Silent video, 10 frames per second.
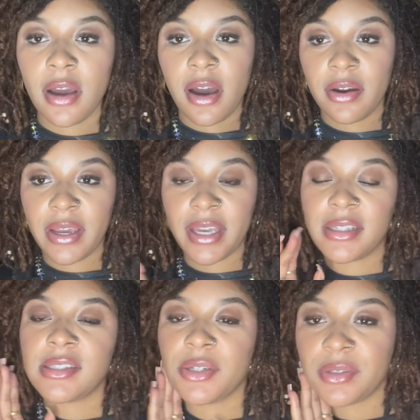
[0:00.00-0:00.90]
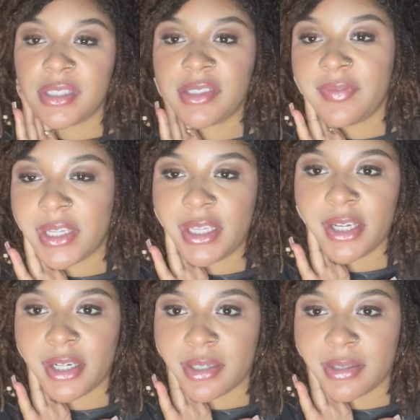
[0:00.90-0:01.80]
Okay, so this
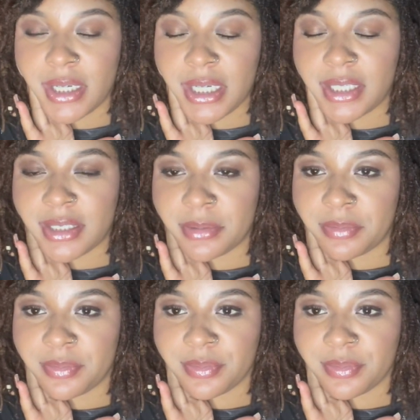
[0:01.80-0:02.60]
video, I